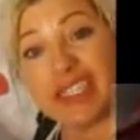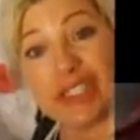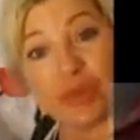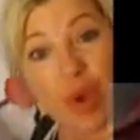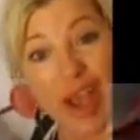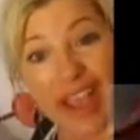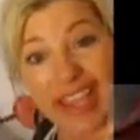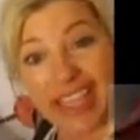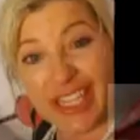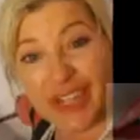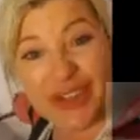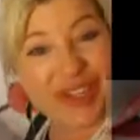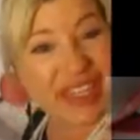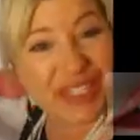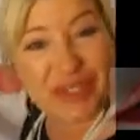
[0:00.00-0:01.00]
Because why?
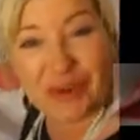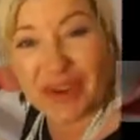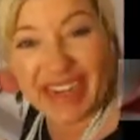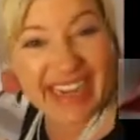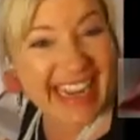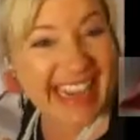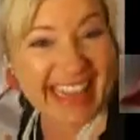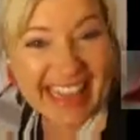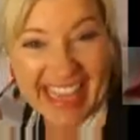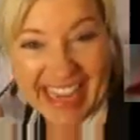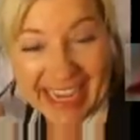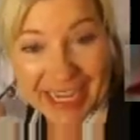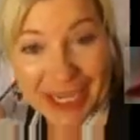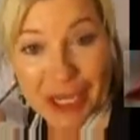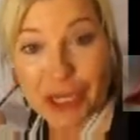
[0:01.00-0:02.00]
You're not doing
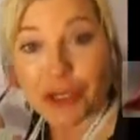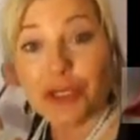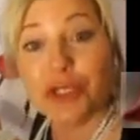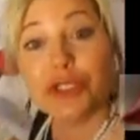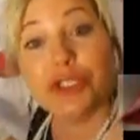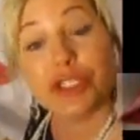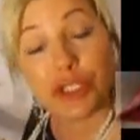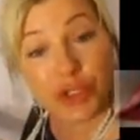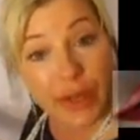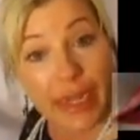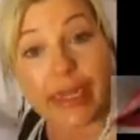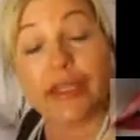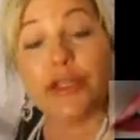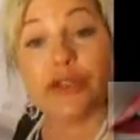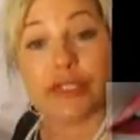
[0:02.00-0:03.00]
anything. You're just
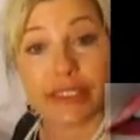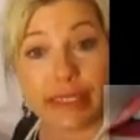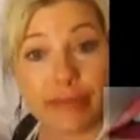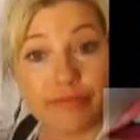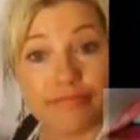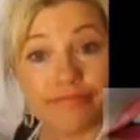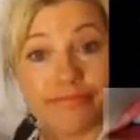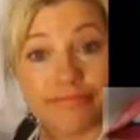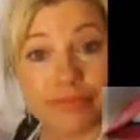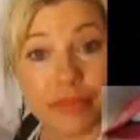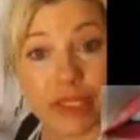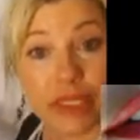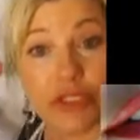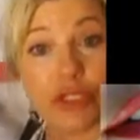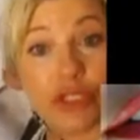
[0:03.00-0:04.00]
training your team.
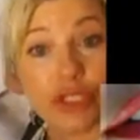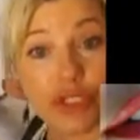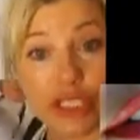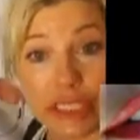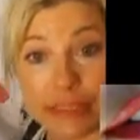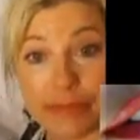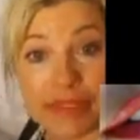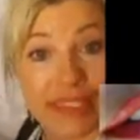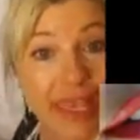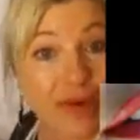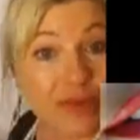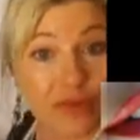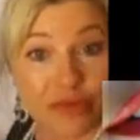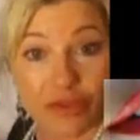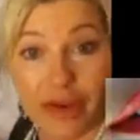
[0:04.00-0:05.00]
And your team is
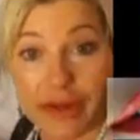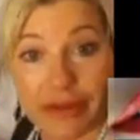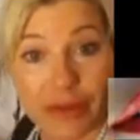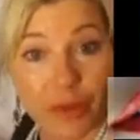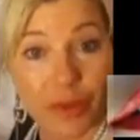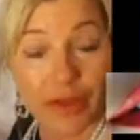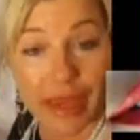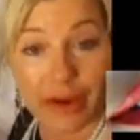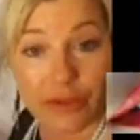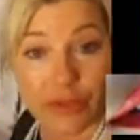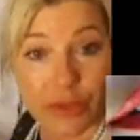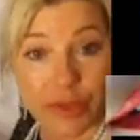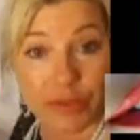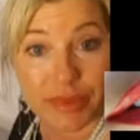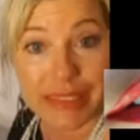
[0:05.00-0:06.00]
having fun going out and
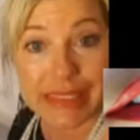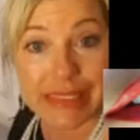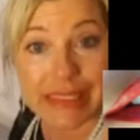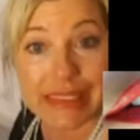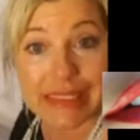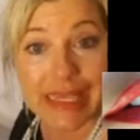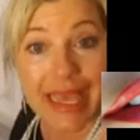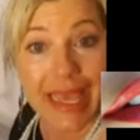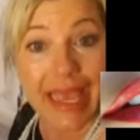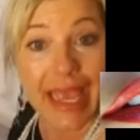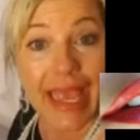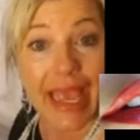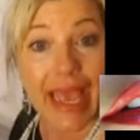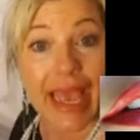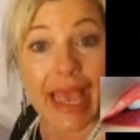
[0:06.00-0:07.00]
doing business.
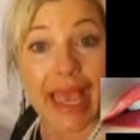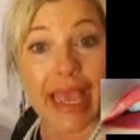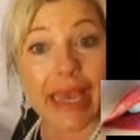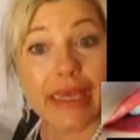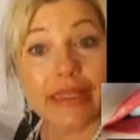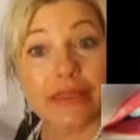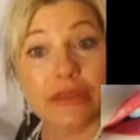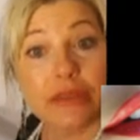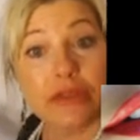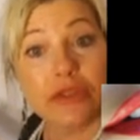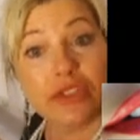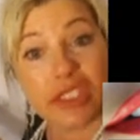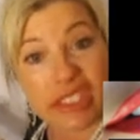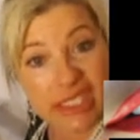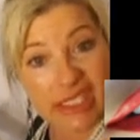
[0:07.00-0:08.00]
And
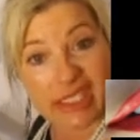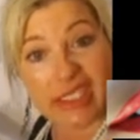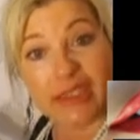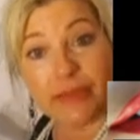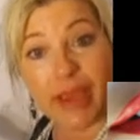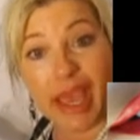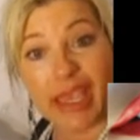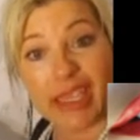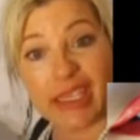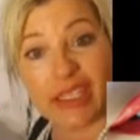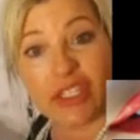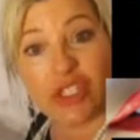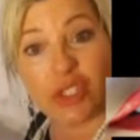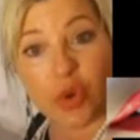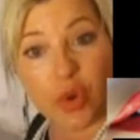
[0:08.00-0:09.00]
you're sitting back
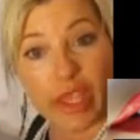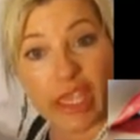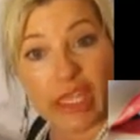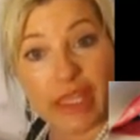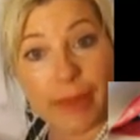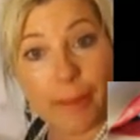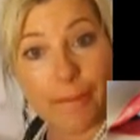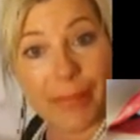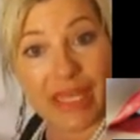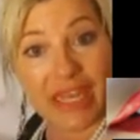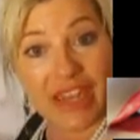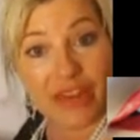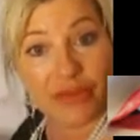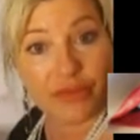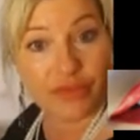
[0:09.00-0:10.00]
enjoying the
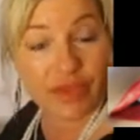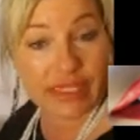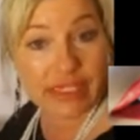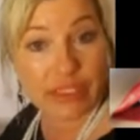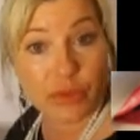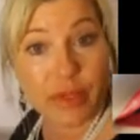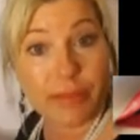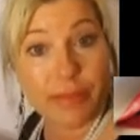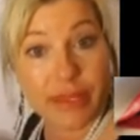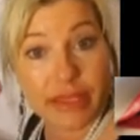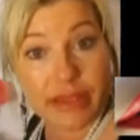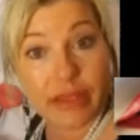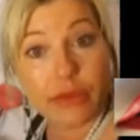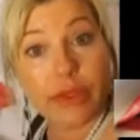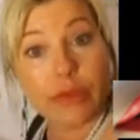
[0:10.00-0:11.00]
benefits,
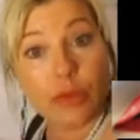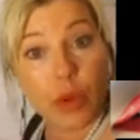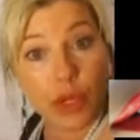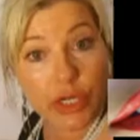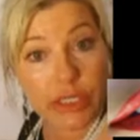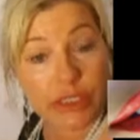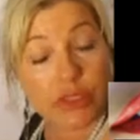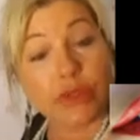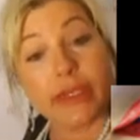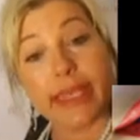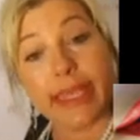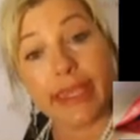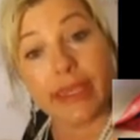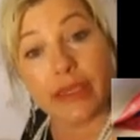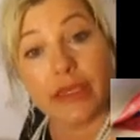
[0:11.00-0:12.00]
reaping the rewards,
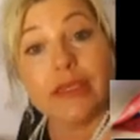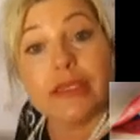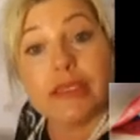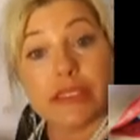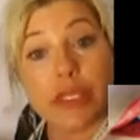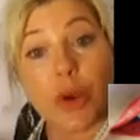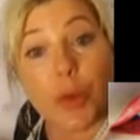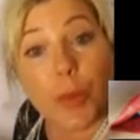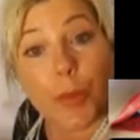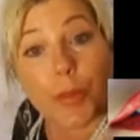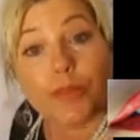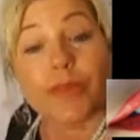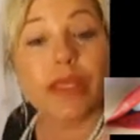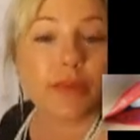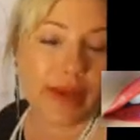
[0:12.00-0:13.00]
okay? So,
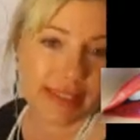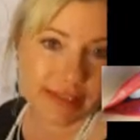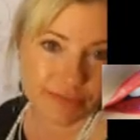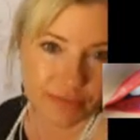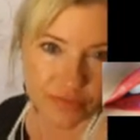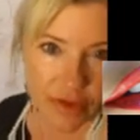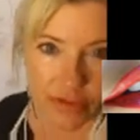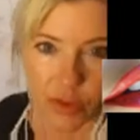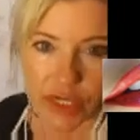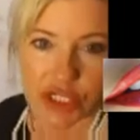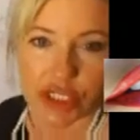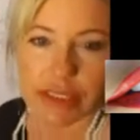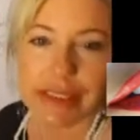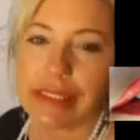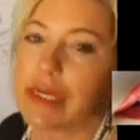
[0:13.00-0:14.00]
anyways, if you have
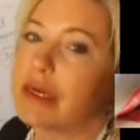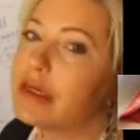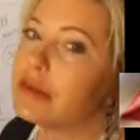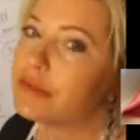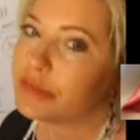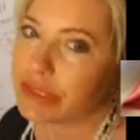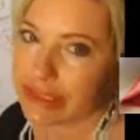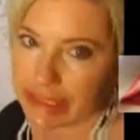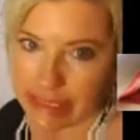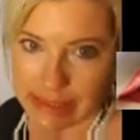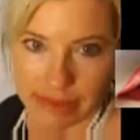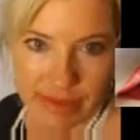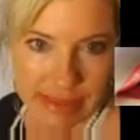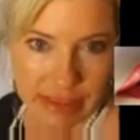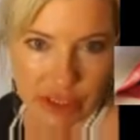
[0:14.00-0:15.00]
questions,
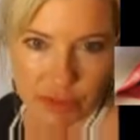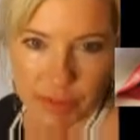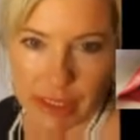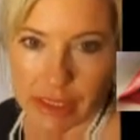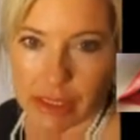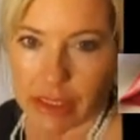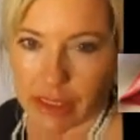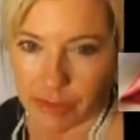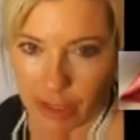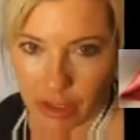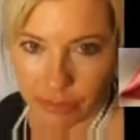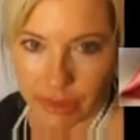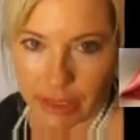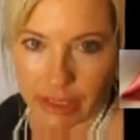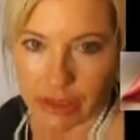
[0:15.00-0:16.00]
please message me,
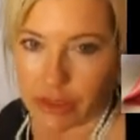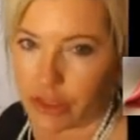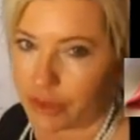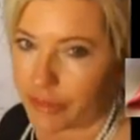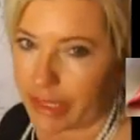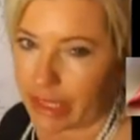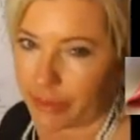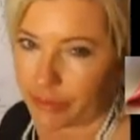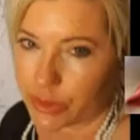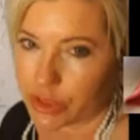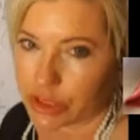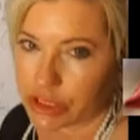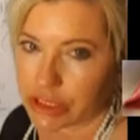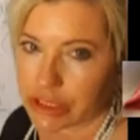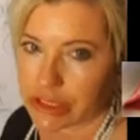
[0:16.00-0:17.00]
email me. You know my
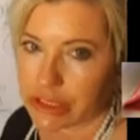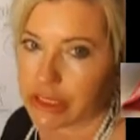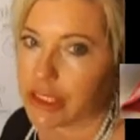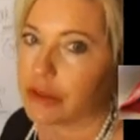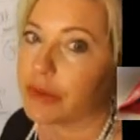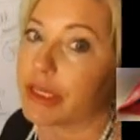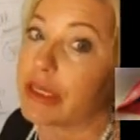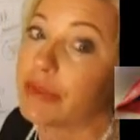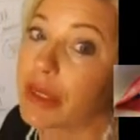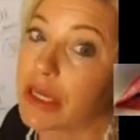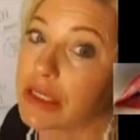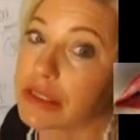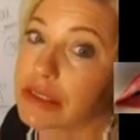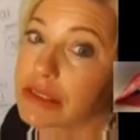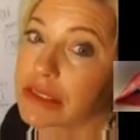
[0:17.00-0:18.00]
numbers. You know my
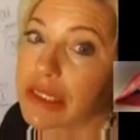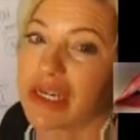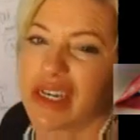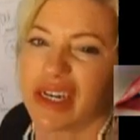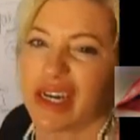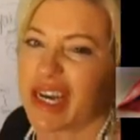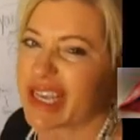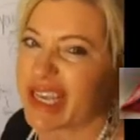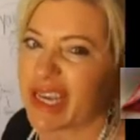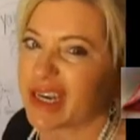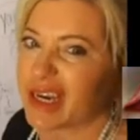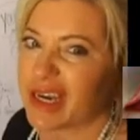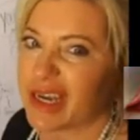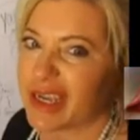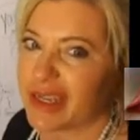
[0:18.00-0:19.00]
emails. I
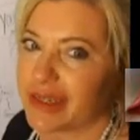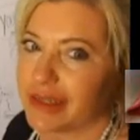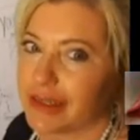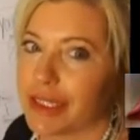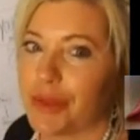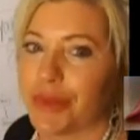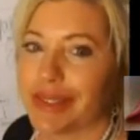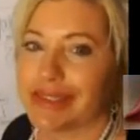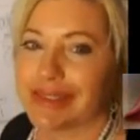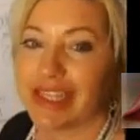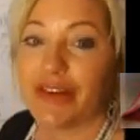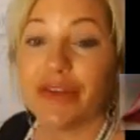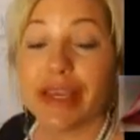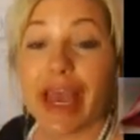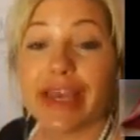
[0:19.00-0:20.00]
can't hide. Anyways,
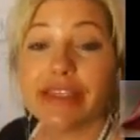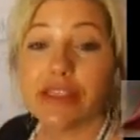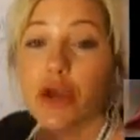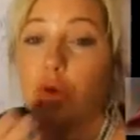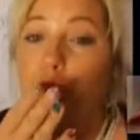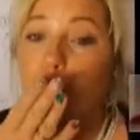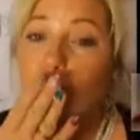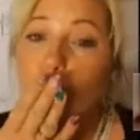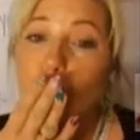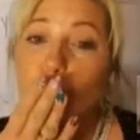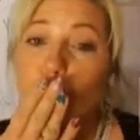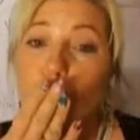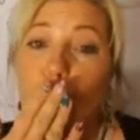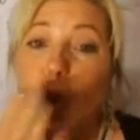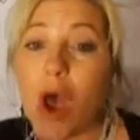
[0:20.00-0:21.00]
love you guys.
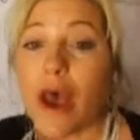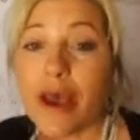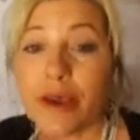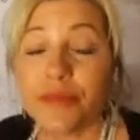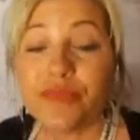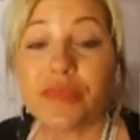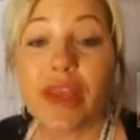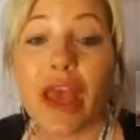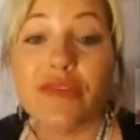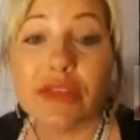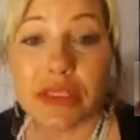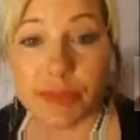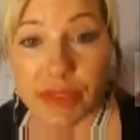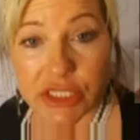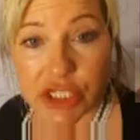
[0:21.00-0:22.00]
Mwah. Have a
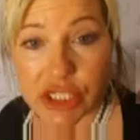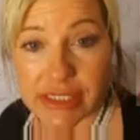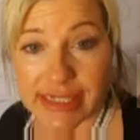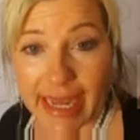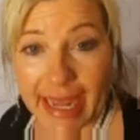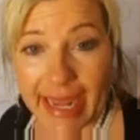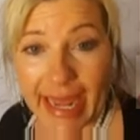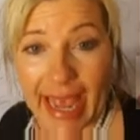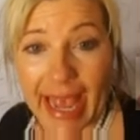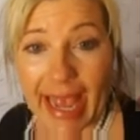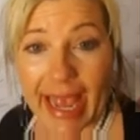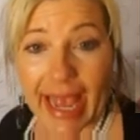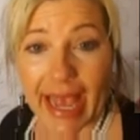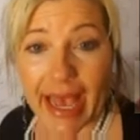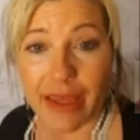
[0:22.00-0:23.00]
lipalicious day
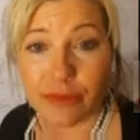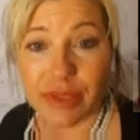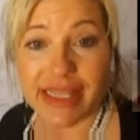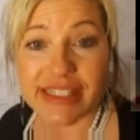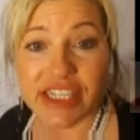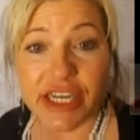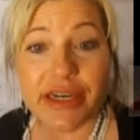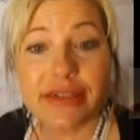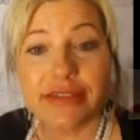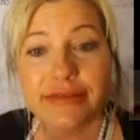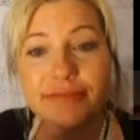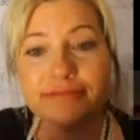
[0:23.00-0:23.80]
and bless you.